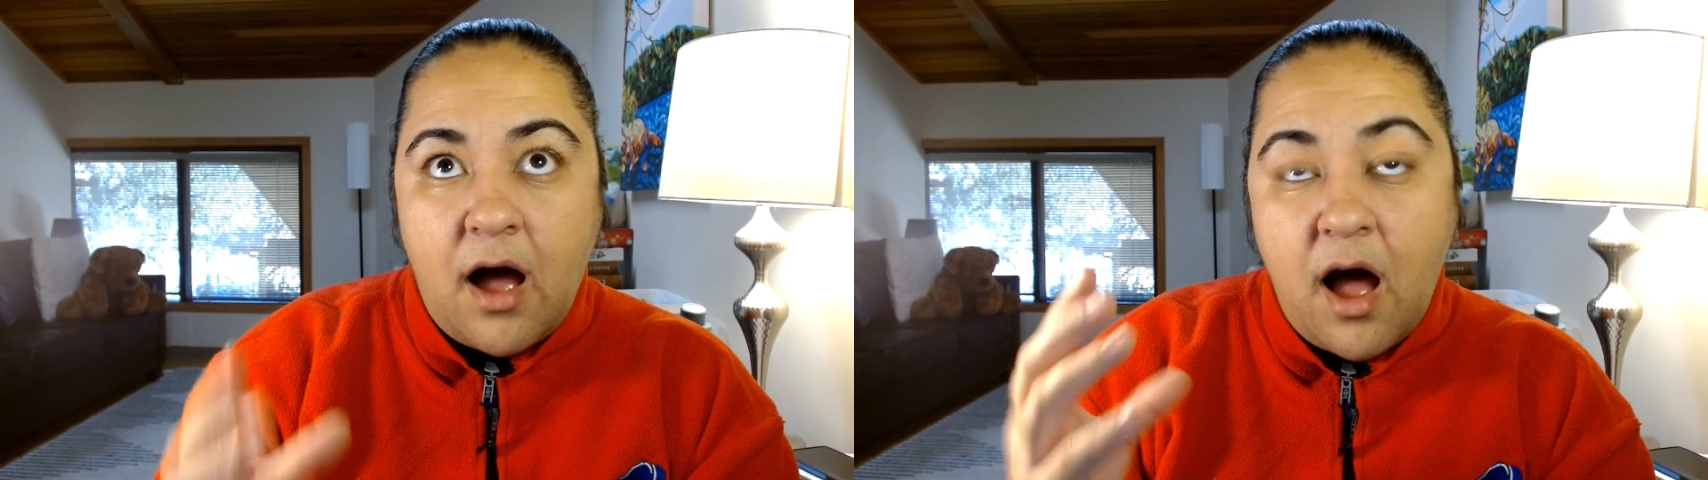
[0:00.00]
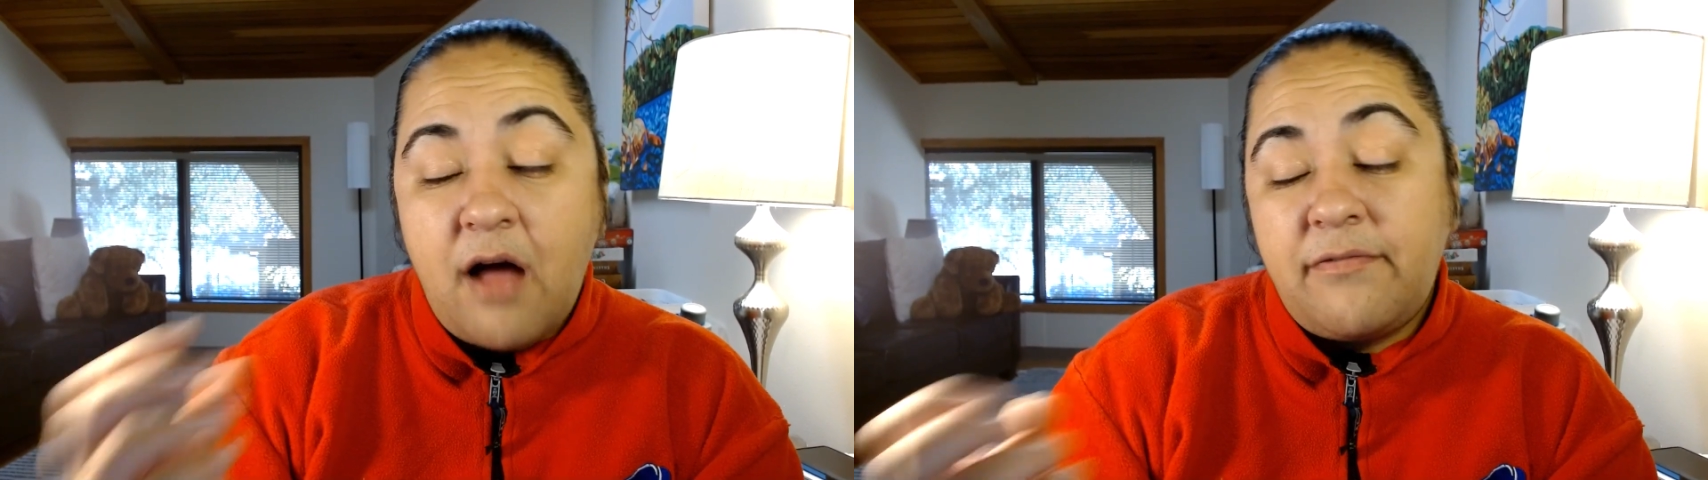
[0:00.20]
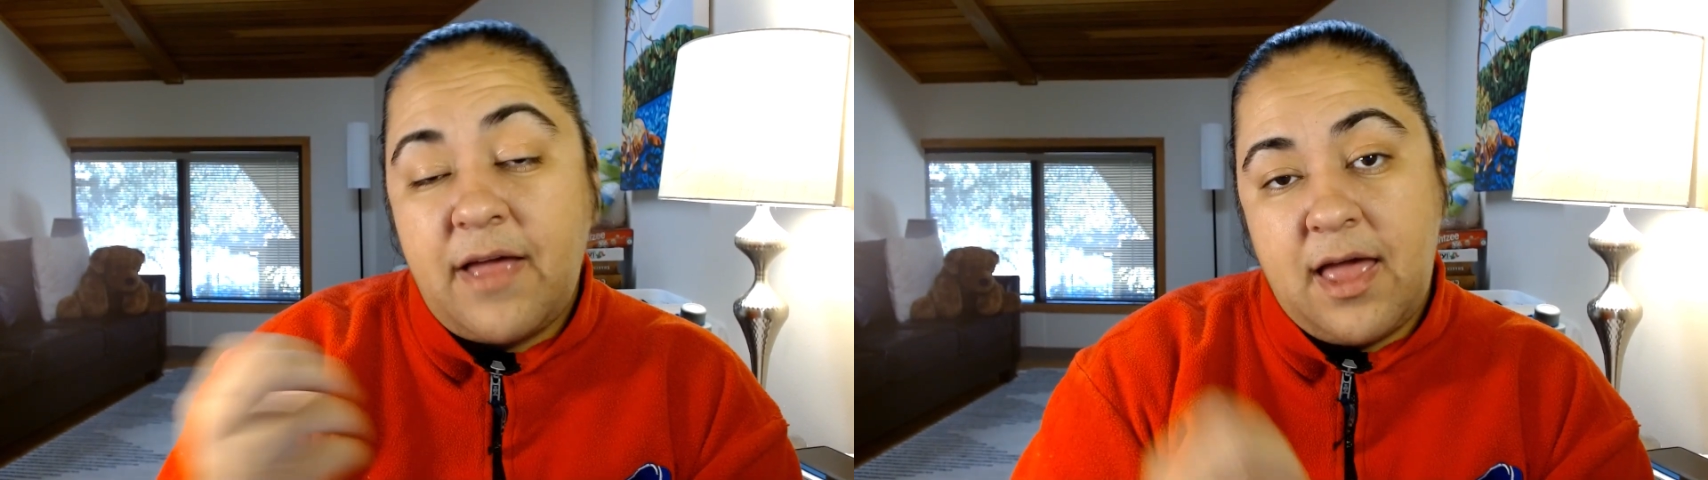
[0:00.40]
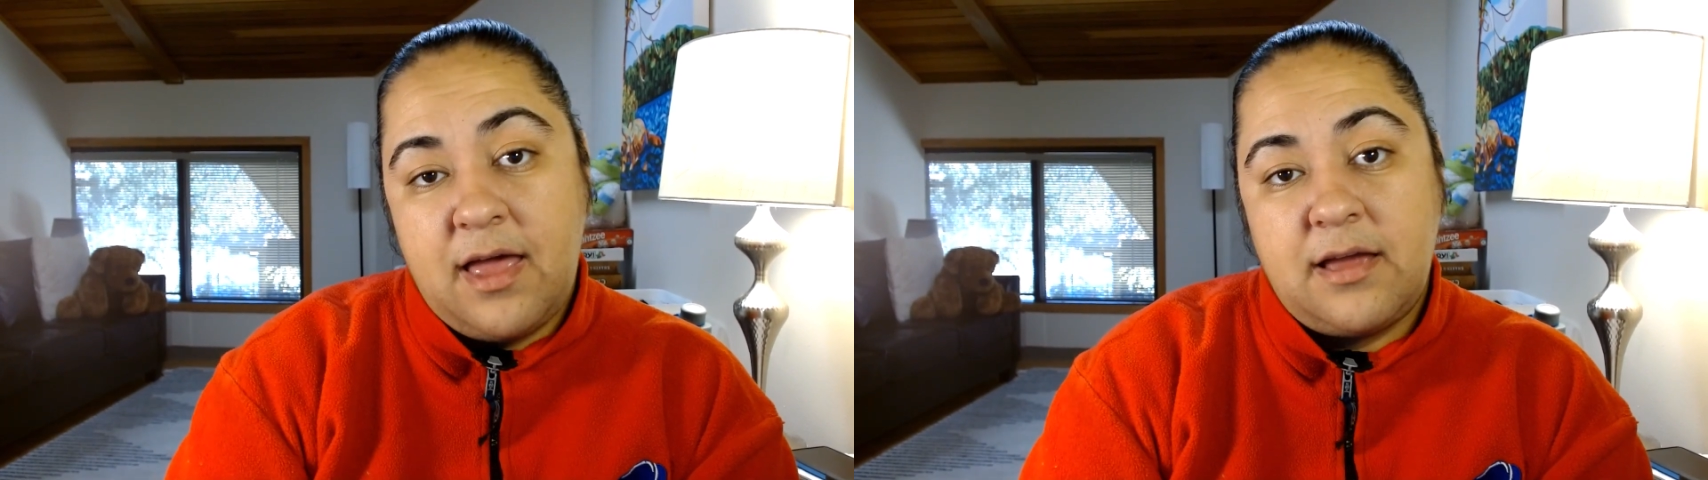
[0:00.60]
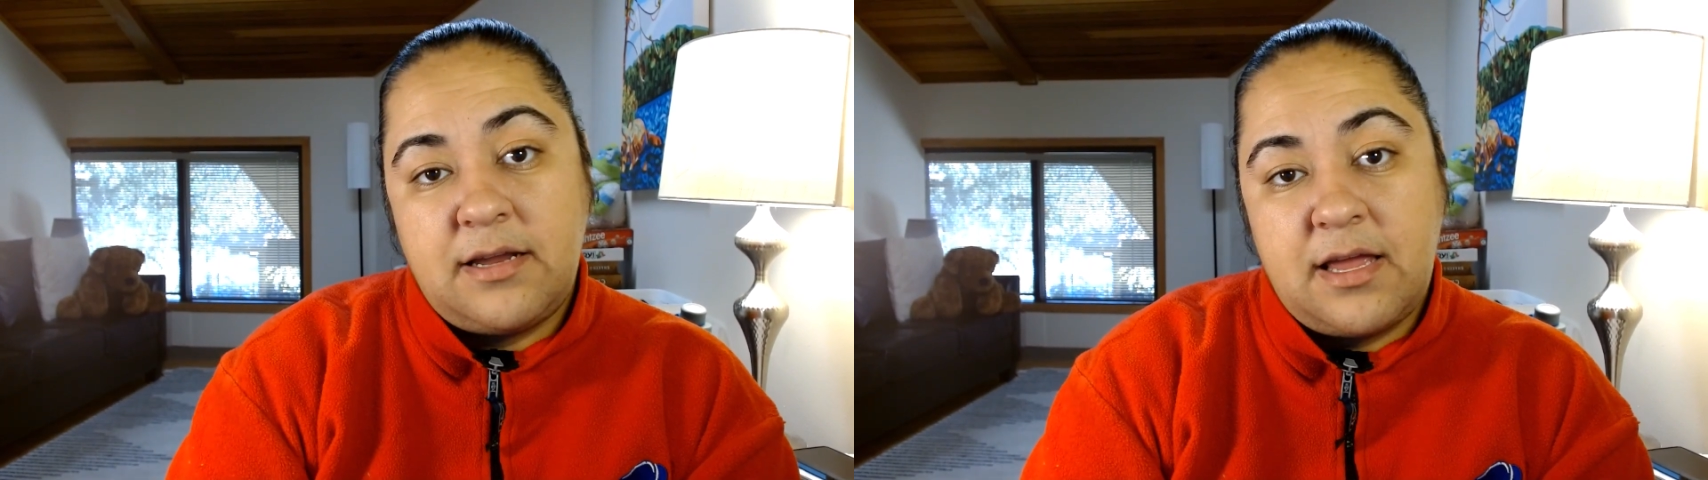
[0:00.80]

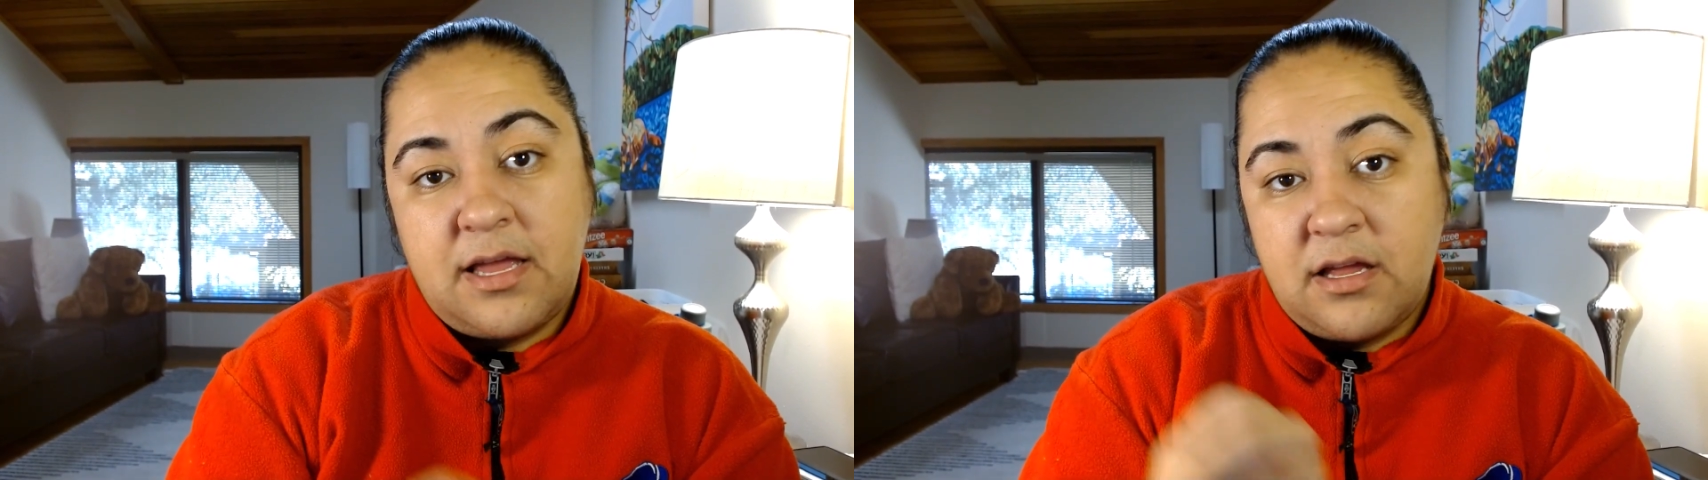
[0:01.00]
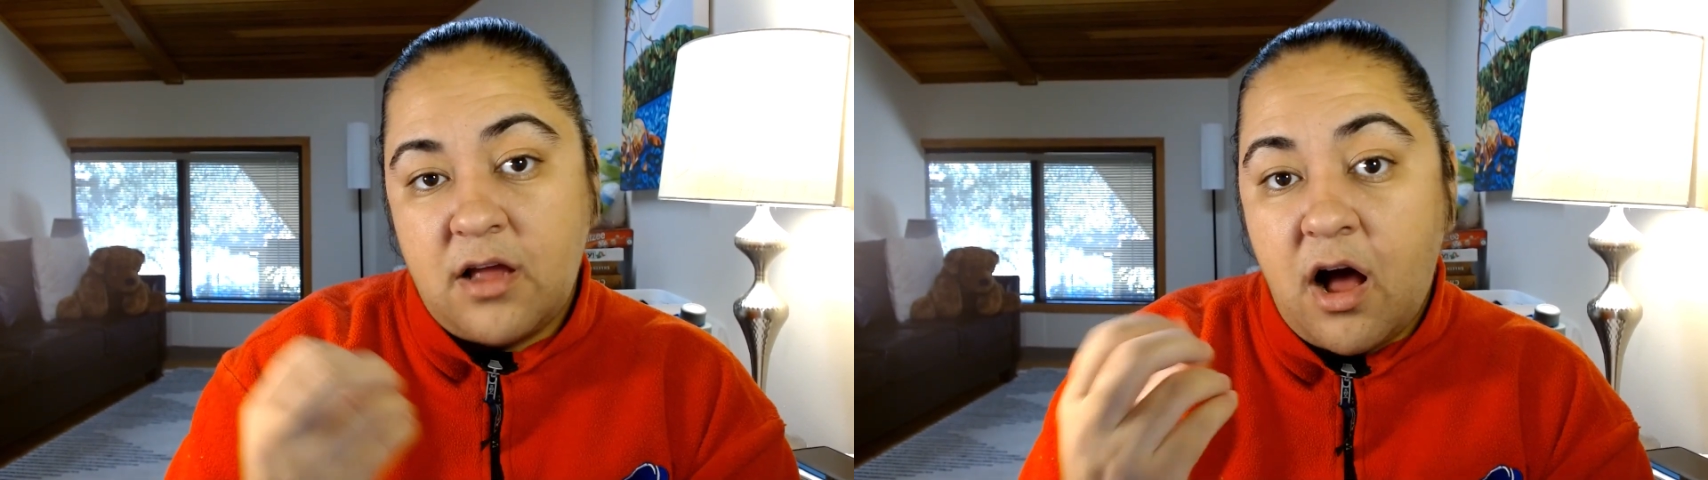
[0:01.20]
Offhand, in